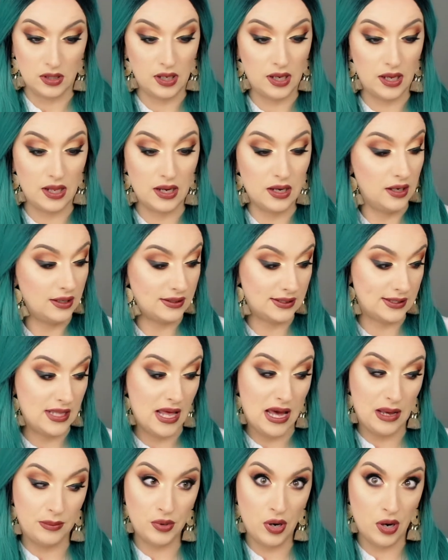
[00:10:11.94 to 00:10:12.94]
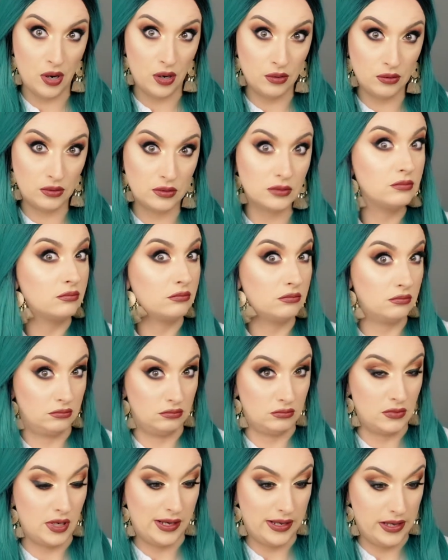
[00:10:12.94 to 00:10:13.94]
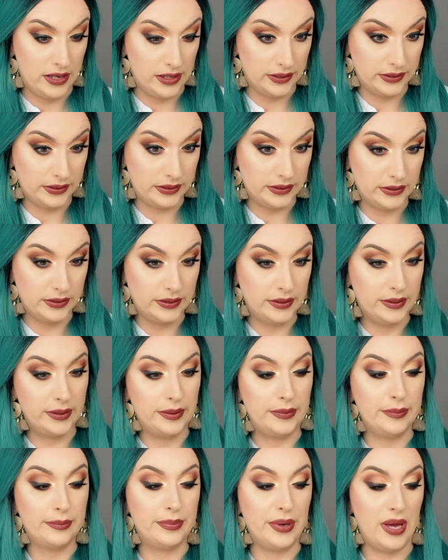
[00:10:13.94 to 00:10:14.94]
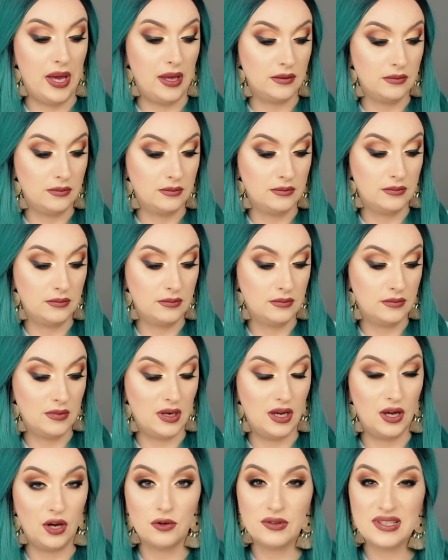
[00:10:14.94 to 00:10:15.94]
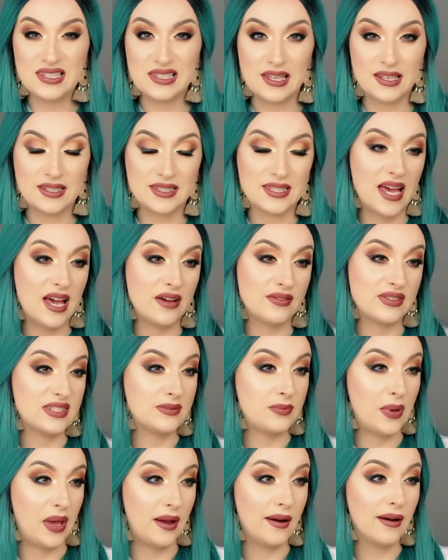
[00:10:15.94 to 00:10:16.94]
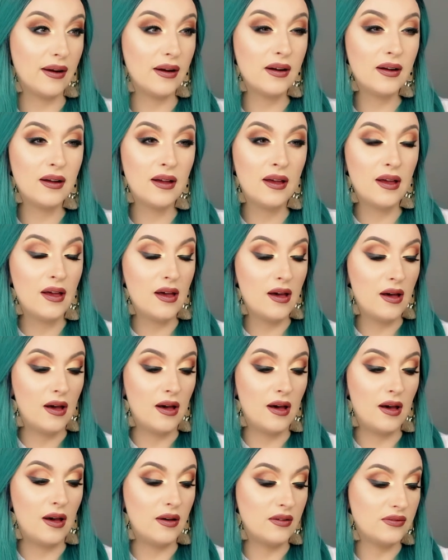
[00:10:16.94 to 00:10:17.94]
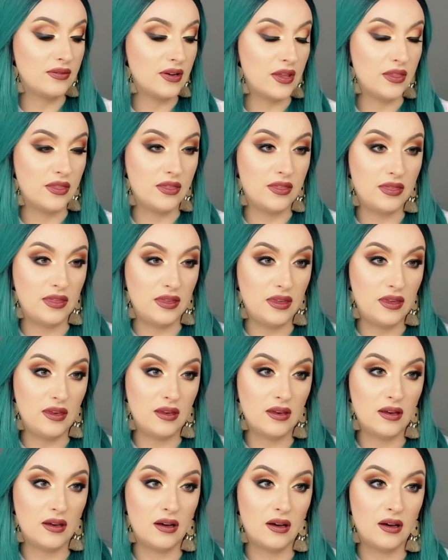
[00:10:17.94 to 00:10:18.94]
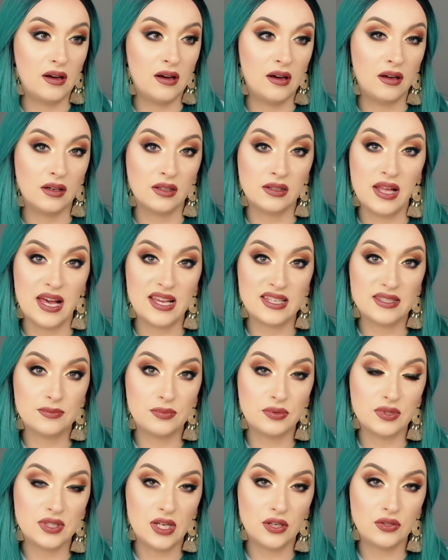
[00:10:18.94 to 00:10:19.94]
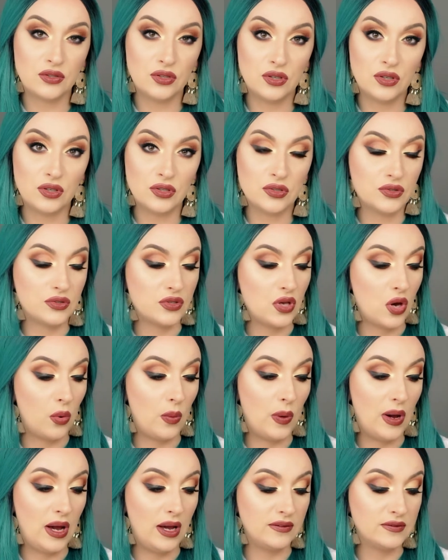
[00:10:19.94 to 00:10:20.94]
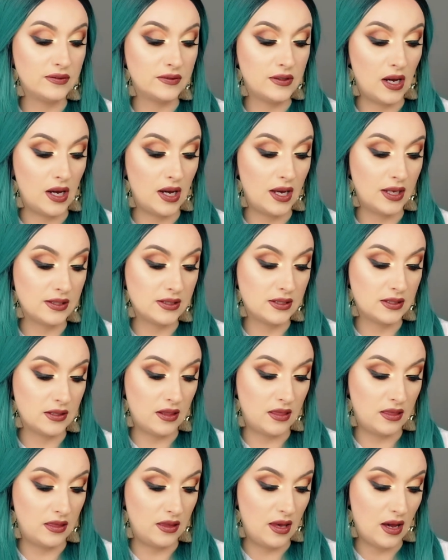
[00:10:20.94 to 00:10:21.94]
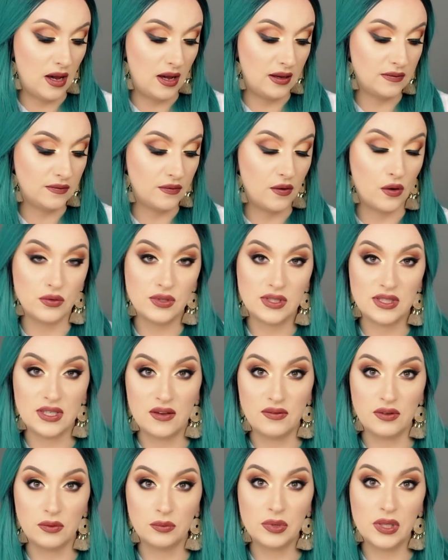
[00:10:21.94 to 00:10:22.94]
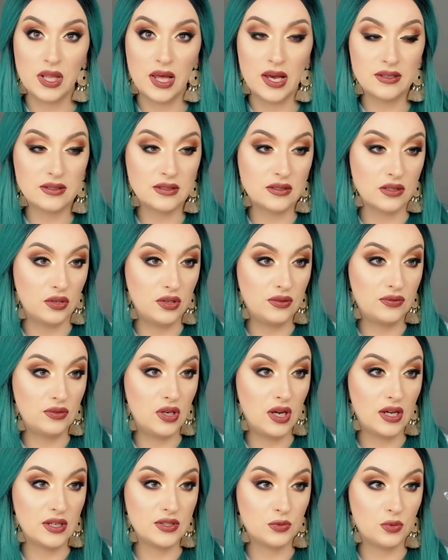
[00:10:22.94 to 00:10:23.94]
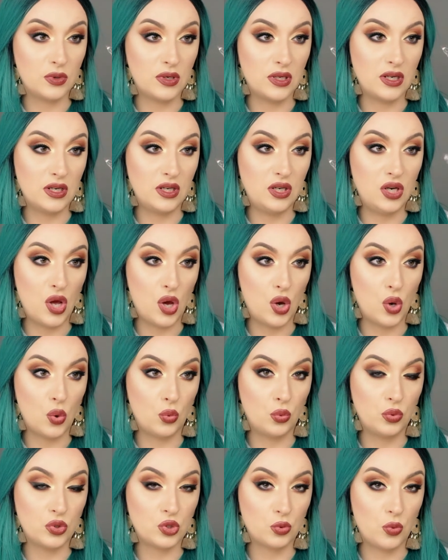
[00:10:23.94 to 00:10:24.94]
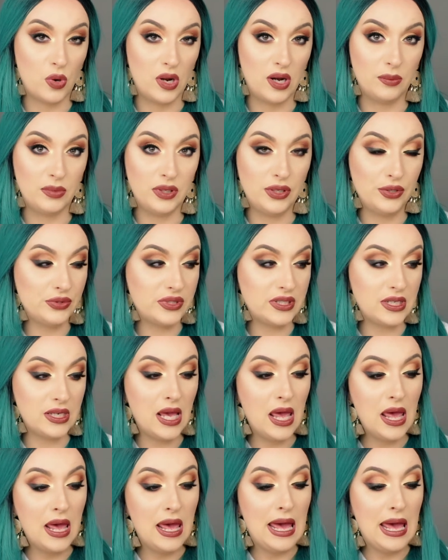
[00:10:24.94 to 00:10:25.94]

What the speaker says: and it's not broke, not yet. But I always like to have a spare of the glass protector. So I've got the iPhone 7 Plus. So if you guys want to know which one I'm using,